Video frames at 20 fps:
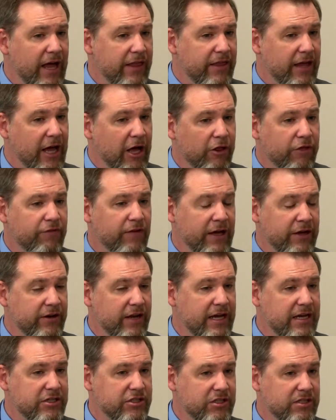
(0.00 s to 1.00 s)
The Health
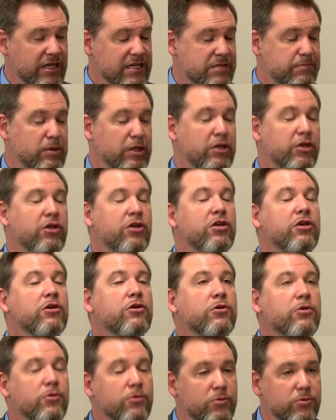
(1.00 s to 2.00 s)
Foundation has been
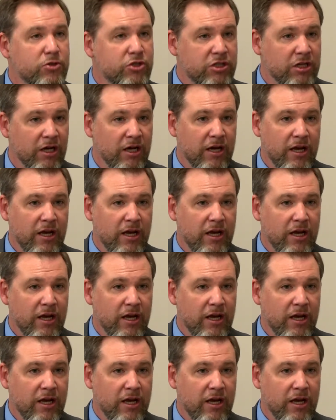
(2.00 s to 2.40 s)
huge.